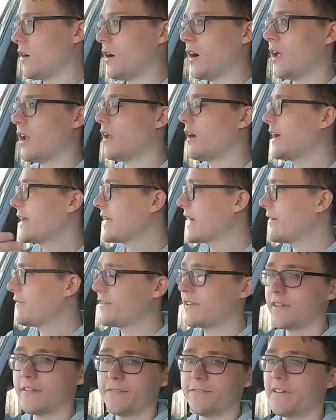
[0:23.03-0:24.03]
I like
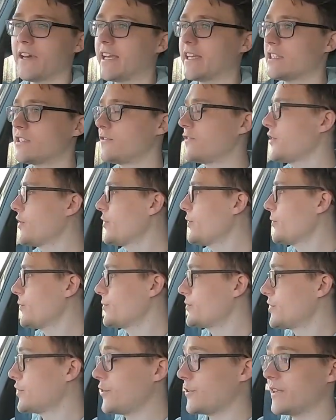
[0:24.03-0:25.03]
having the face view
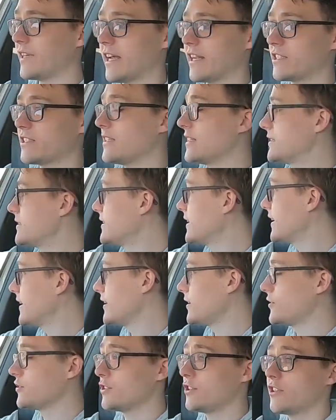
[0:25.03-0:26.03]
so you can actually
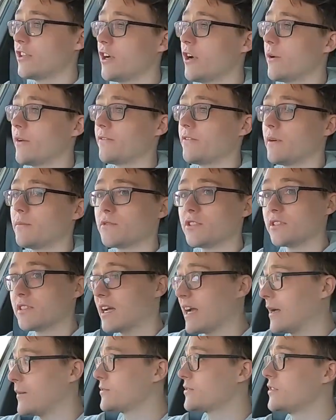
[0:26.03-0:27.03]
see, because you know if I'm just
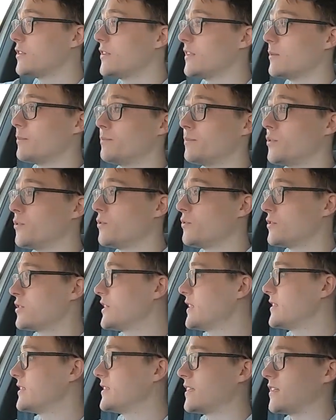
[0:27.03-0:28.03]
absolutely
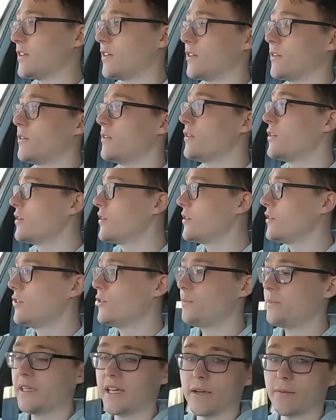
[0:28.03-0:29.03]
bullshitting you,
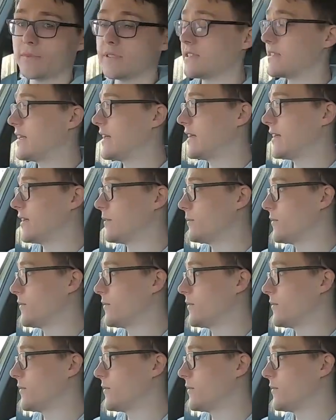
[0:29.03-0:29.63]
you'd be able to tell it